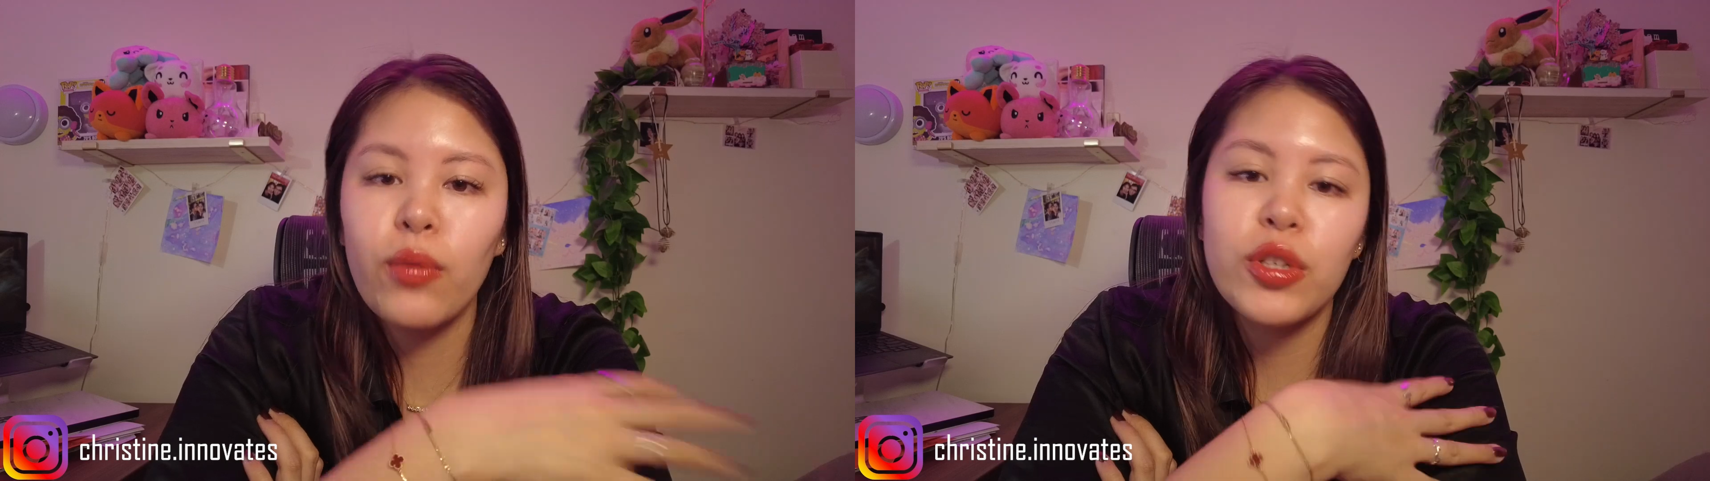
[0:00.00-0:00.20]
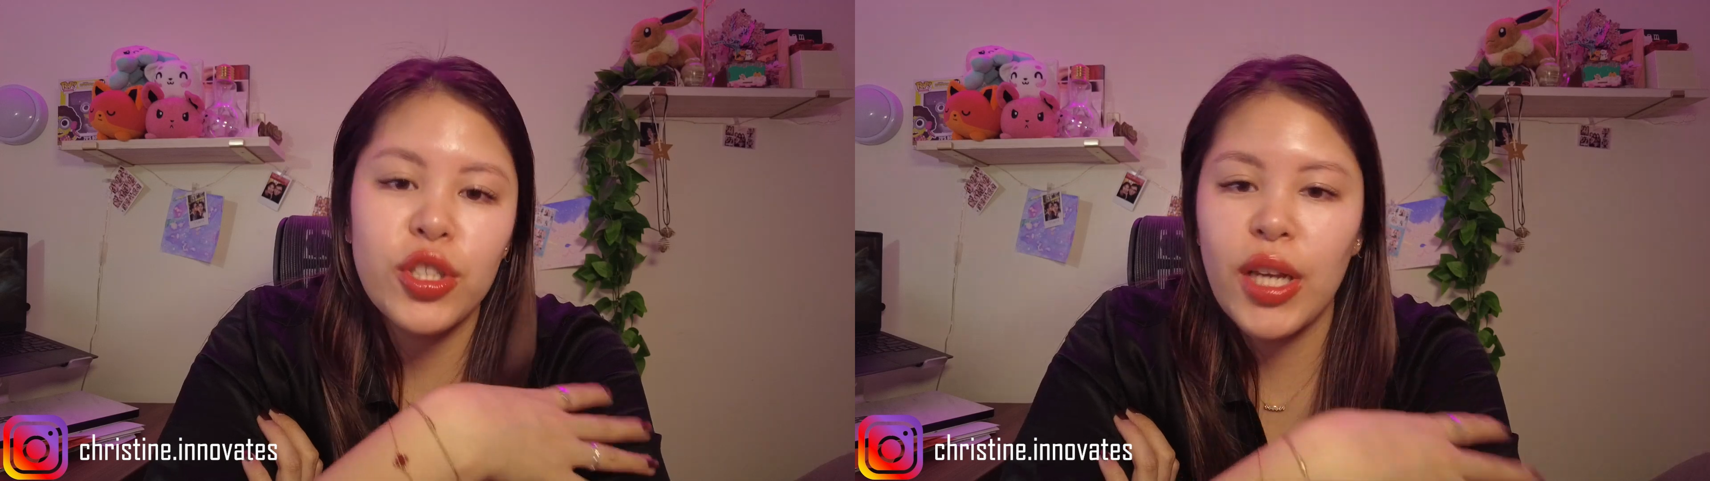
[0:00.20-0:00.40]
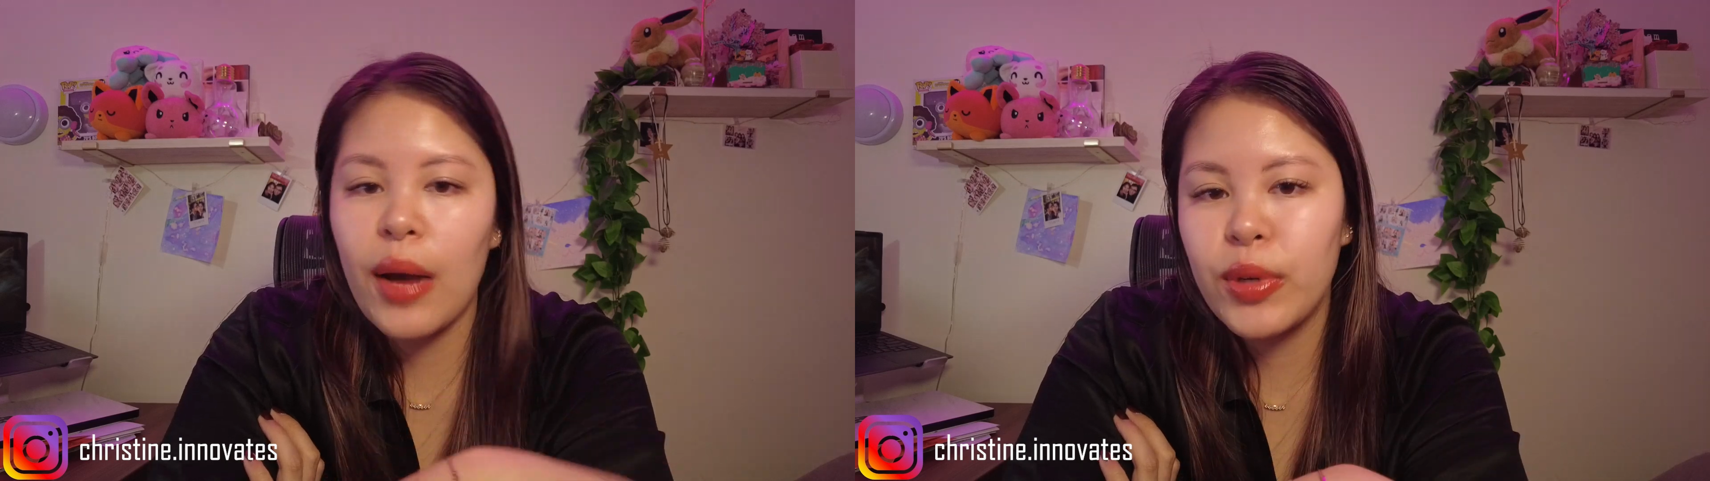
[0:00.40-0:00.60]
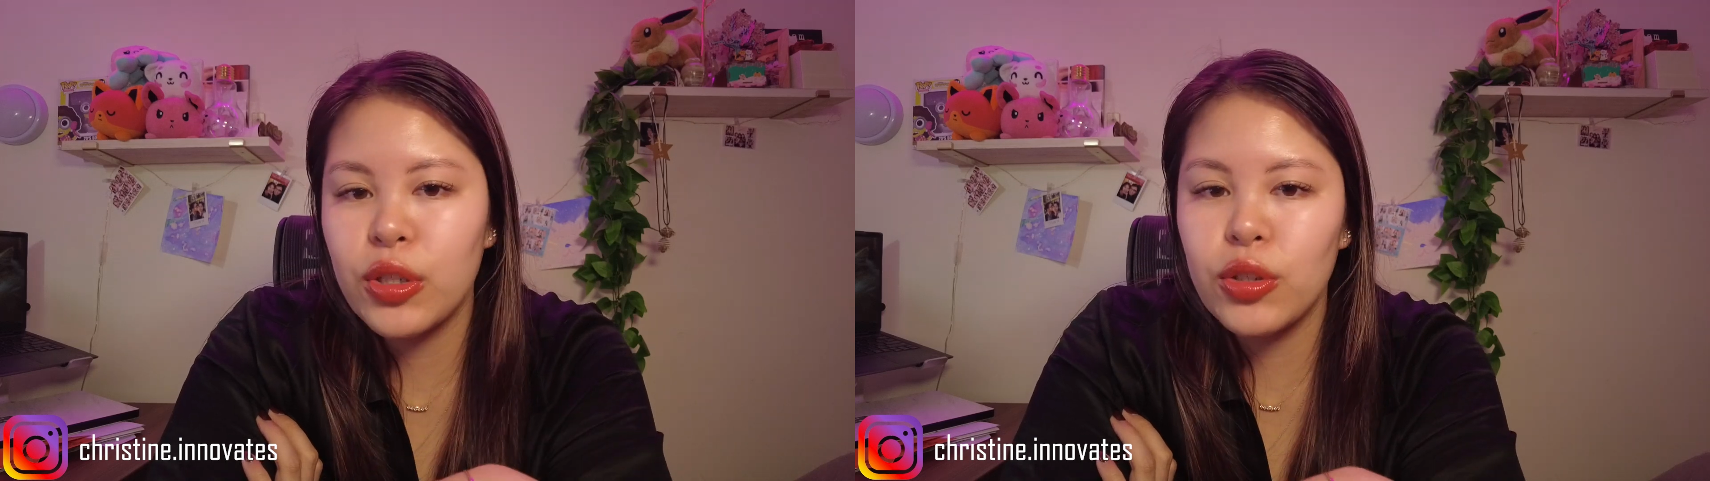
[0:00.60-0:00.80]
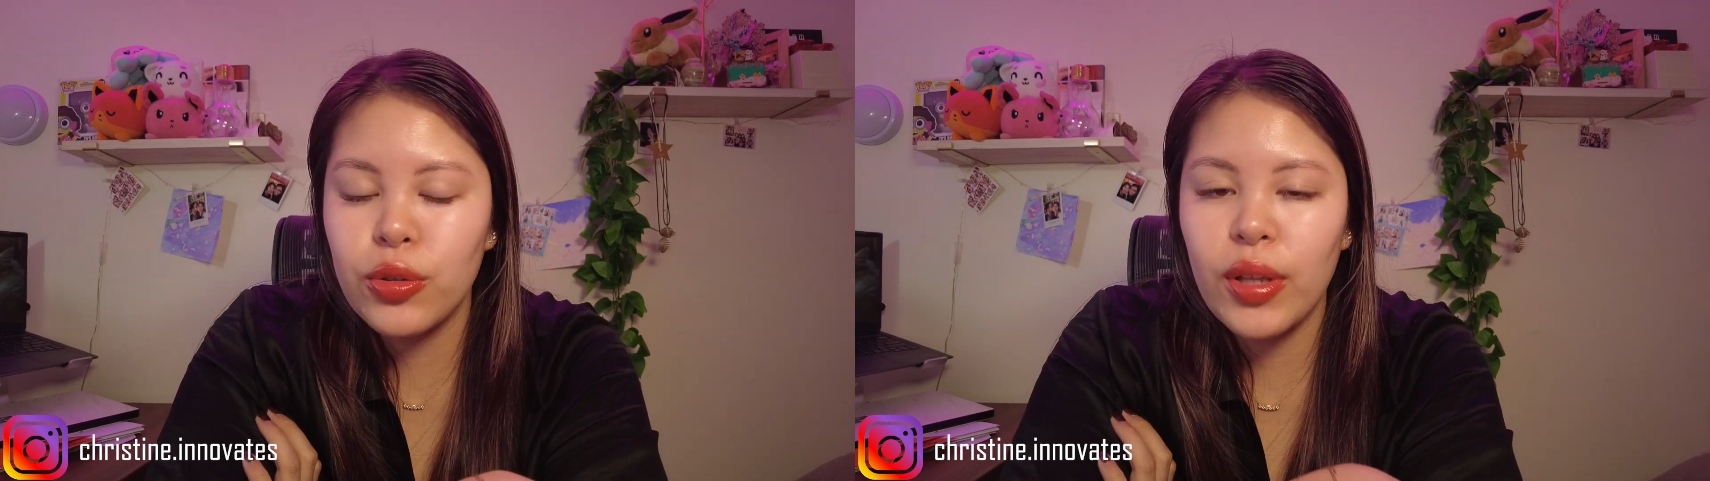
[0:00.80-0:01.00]
We just happen
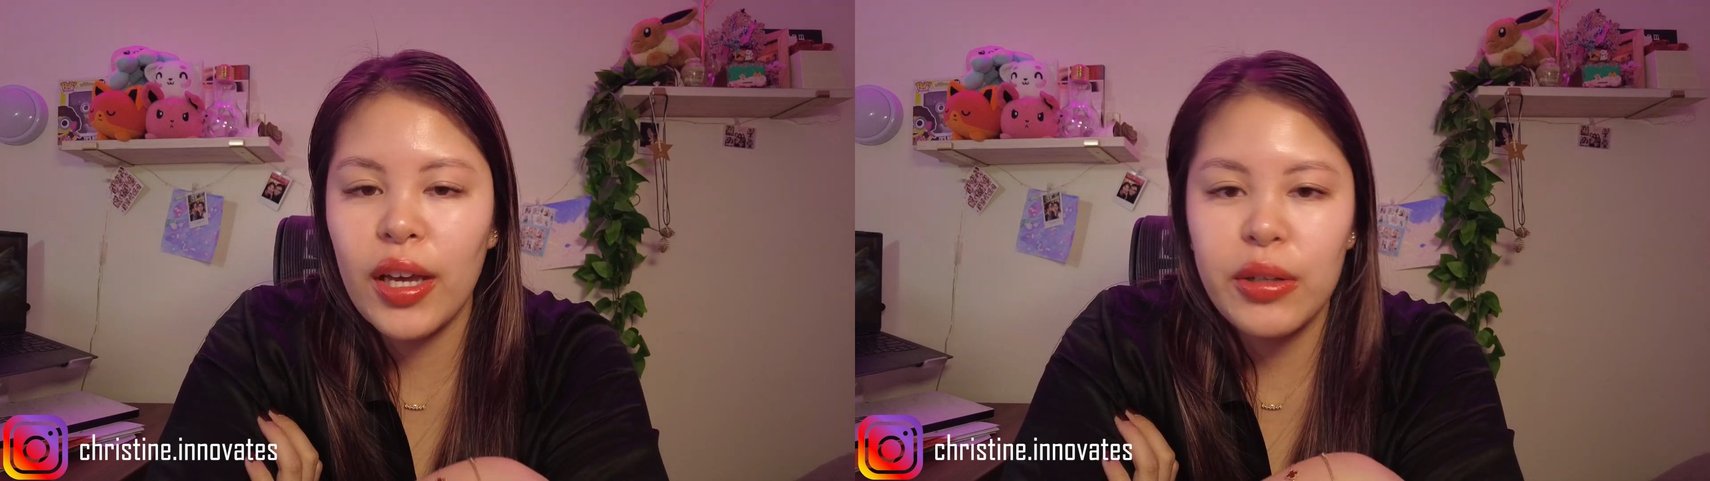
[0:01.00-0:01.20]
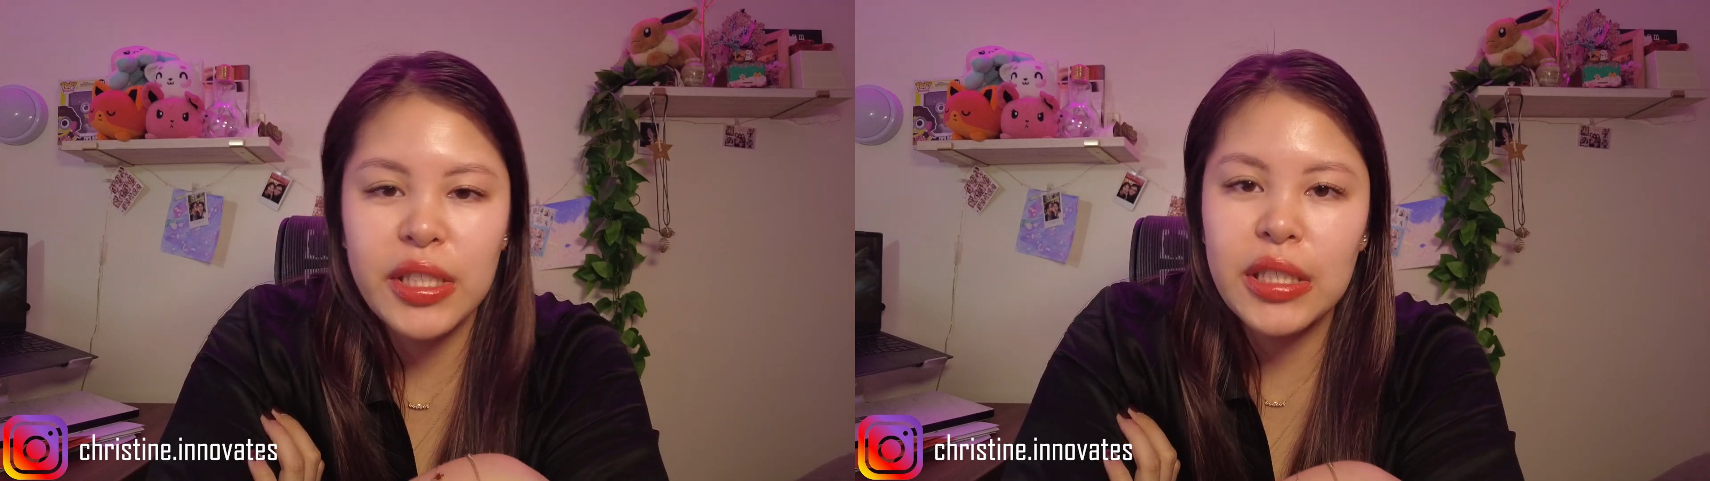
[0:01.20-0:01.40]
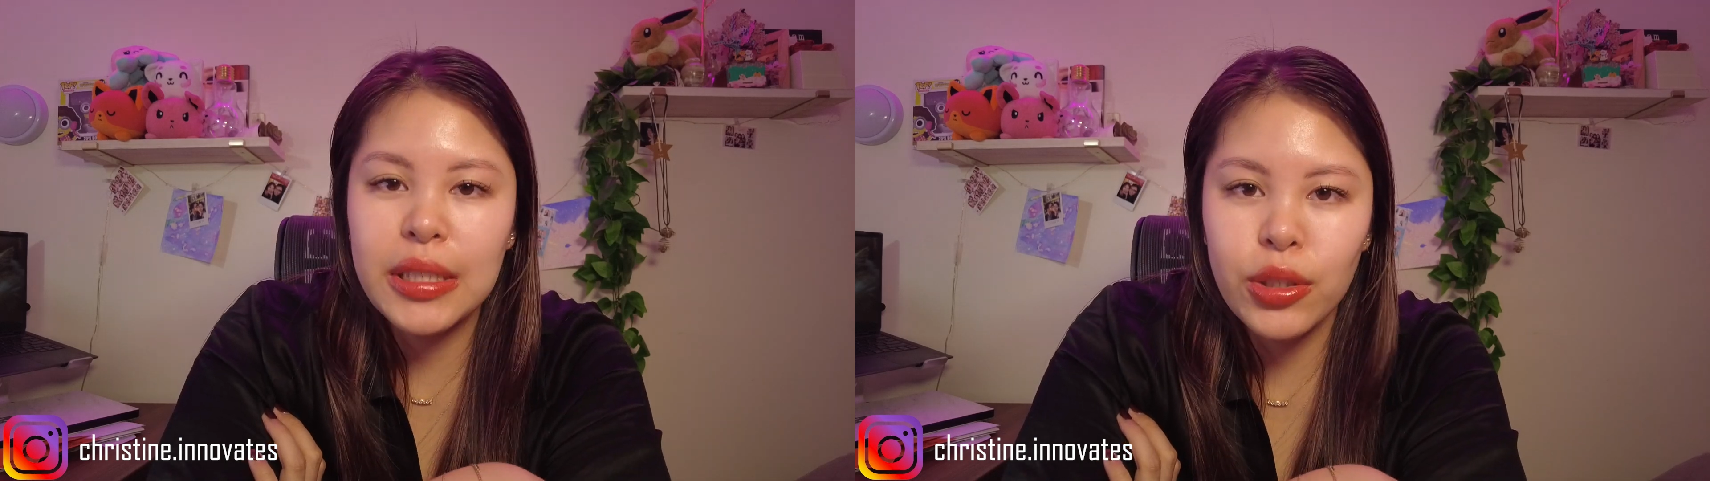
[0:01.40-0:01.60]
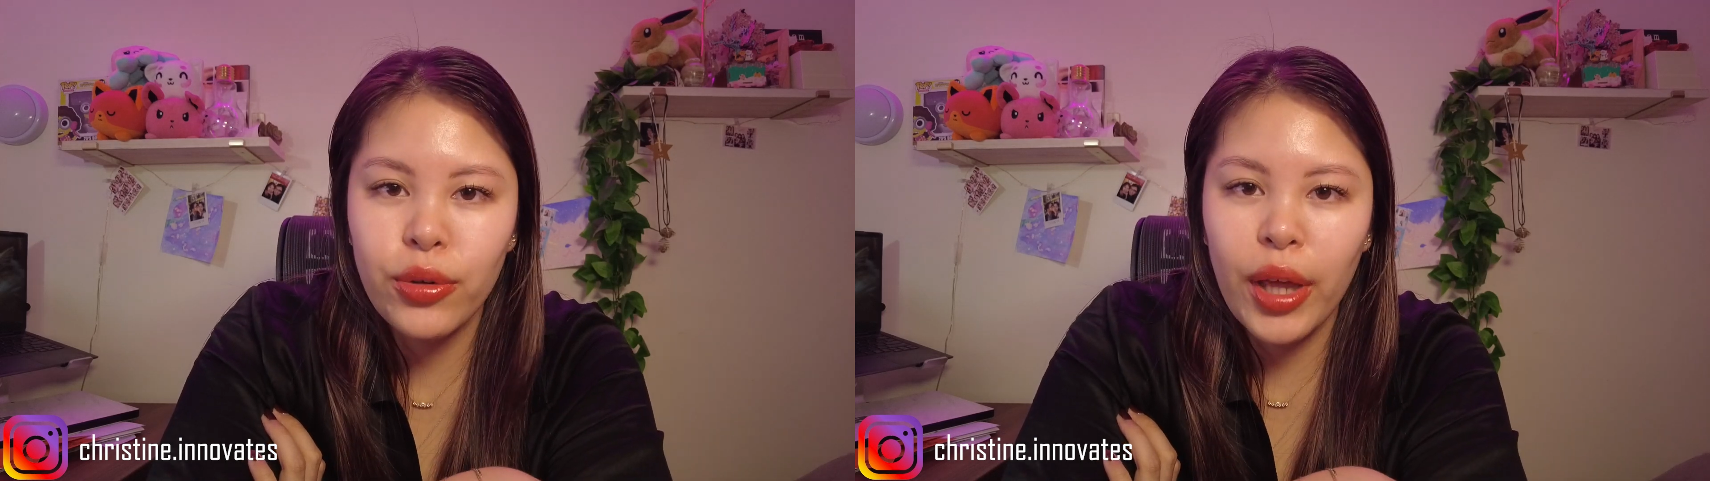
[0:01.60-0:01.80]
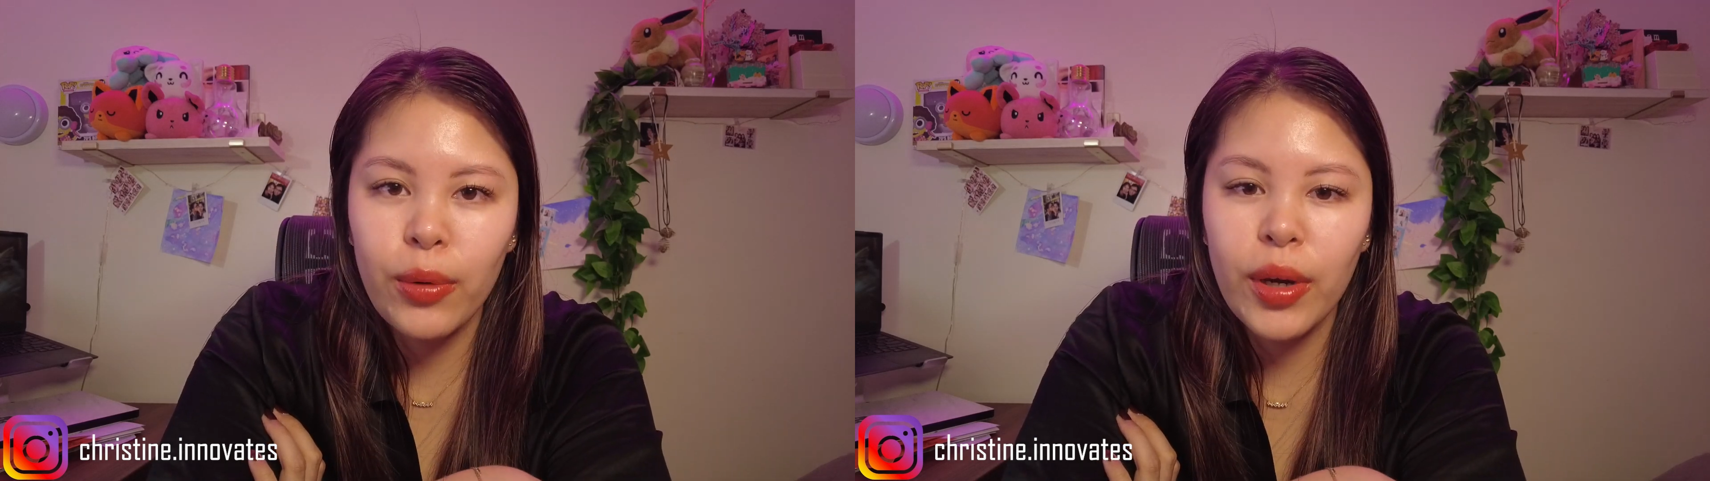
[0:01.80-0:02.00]
to do that. It's
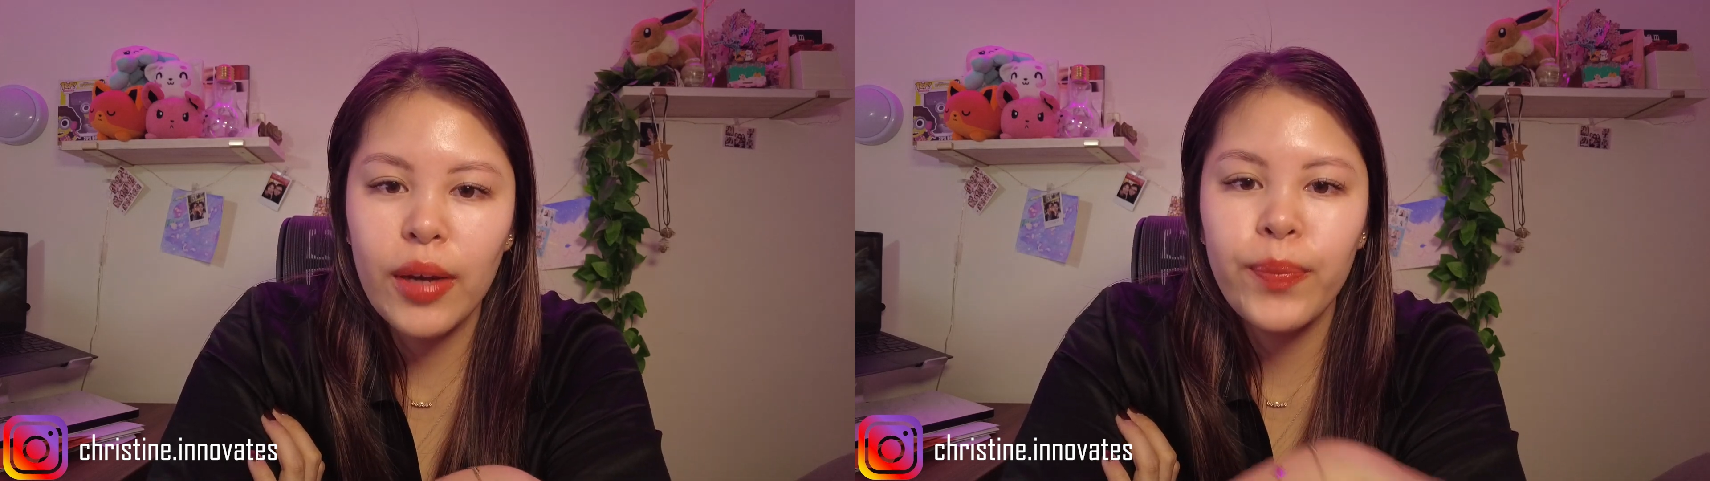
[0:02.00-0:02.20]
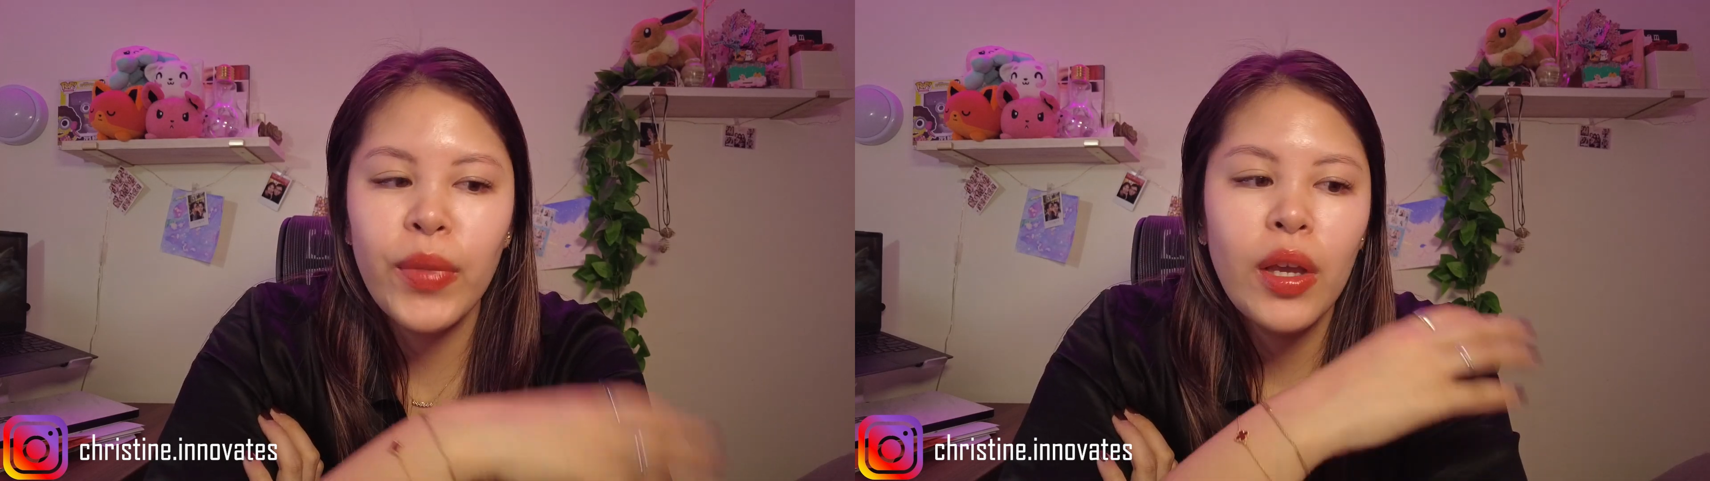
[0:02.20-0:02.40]
easier that way.